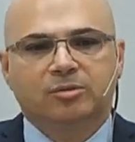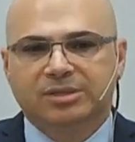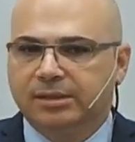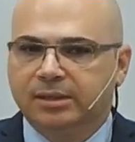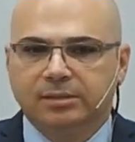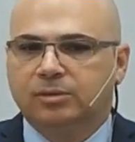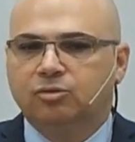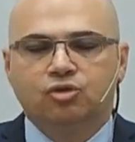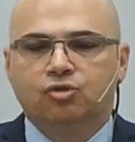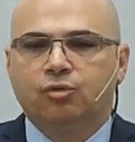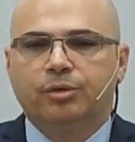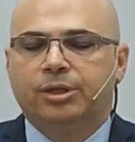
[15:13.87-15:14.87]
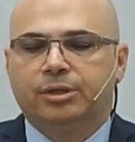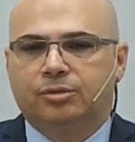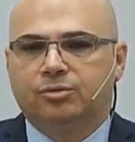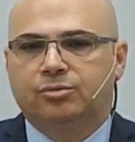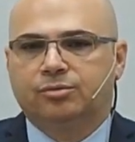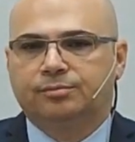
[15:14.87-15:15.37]
the enemy of our souls is
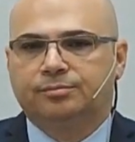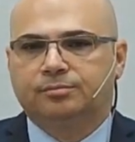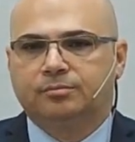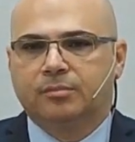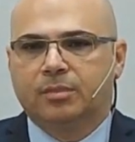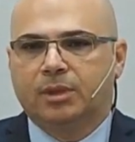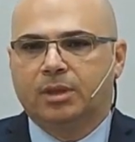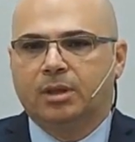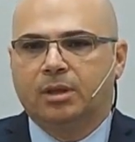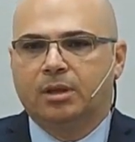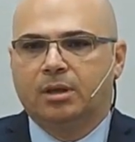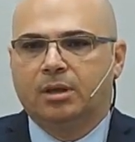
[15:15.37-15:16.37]
trying to destroy this